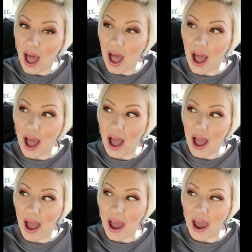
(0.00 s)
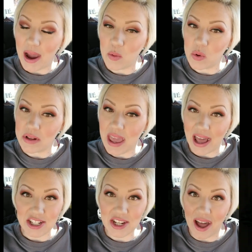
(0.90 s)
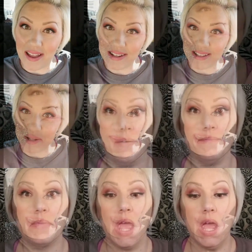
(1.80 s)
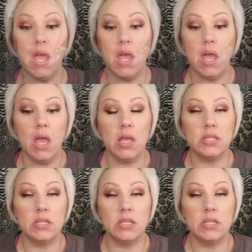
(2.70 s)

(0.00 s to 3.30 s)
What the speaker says: I will catch y'all in a little bit. Bye.